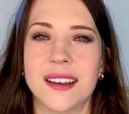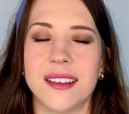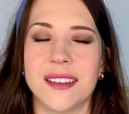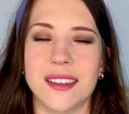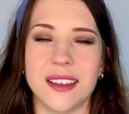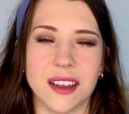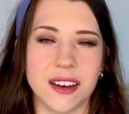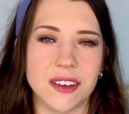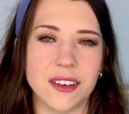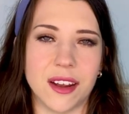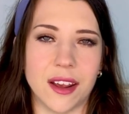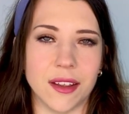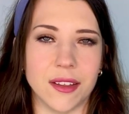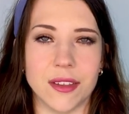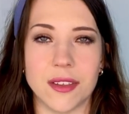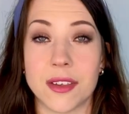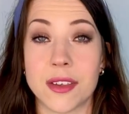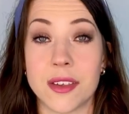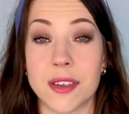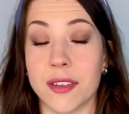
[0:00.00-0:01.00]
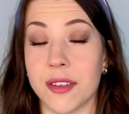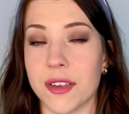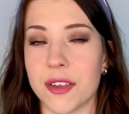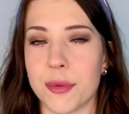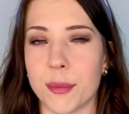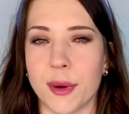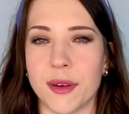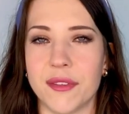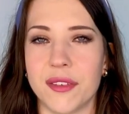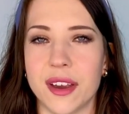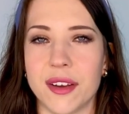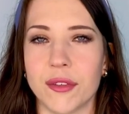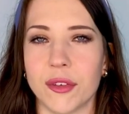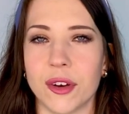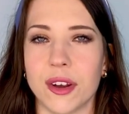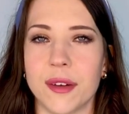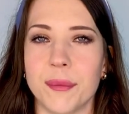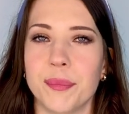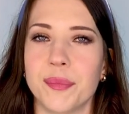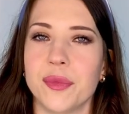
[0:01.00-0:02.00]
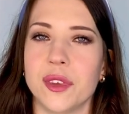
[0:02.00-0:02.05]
the Intense that's my favourite.